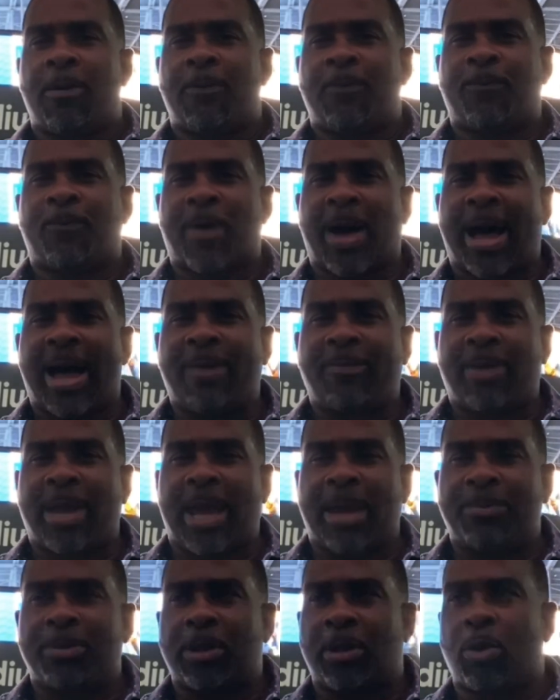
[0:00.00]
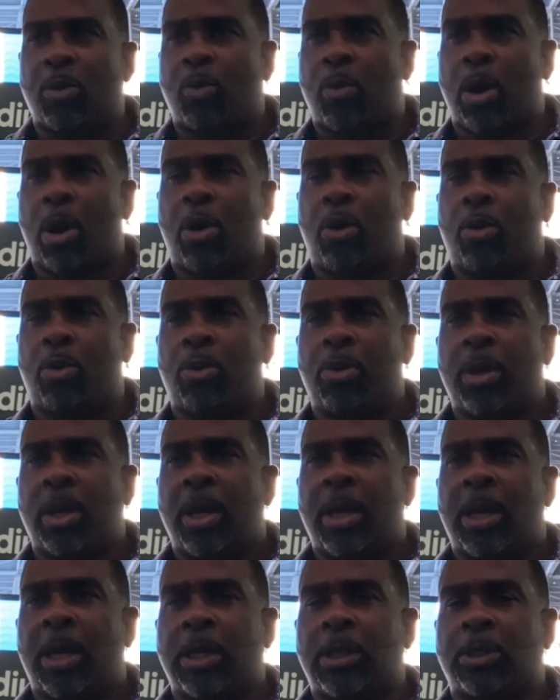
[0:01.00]
5 games in a row,
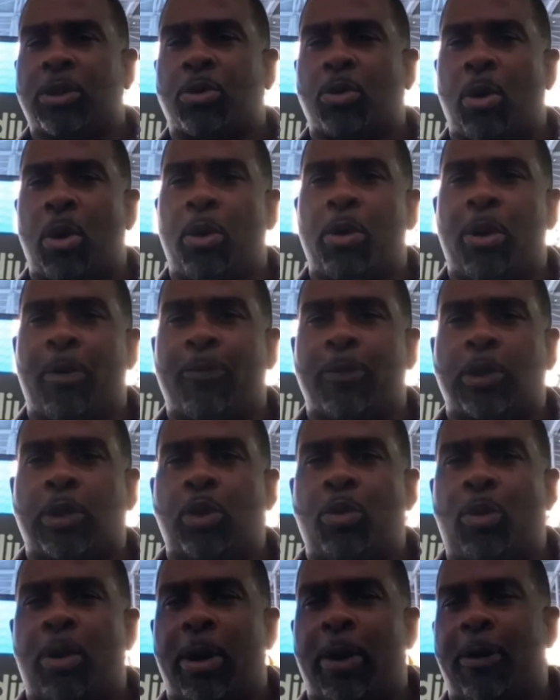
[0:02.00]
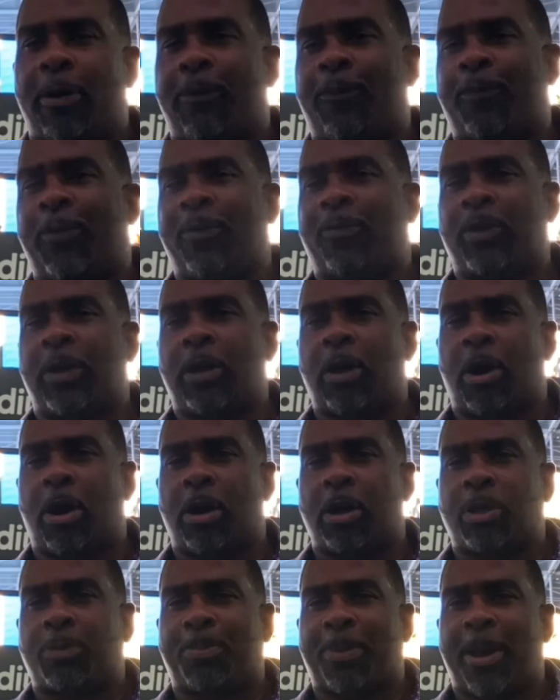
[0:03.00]
he's thrown over 250
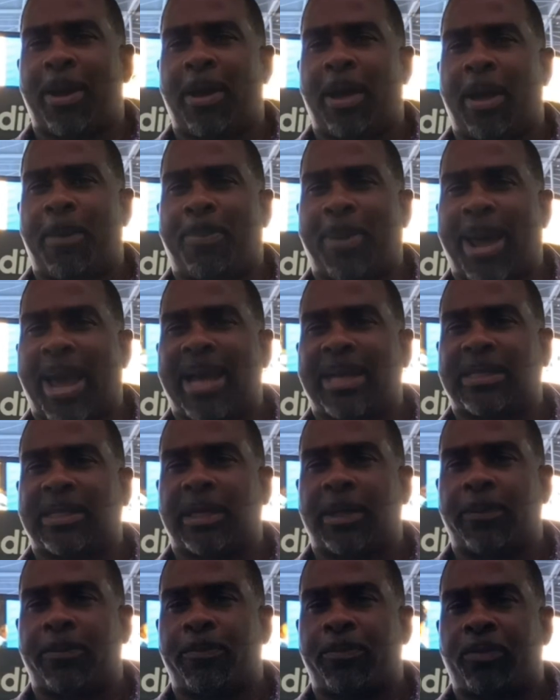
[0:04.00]
yards passing.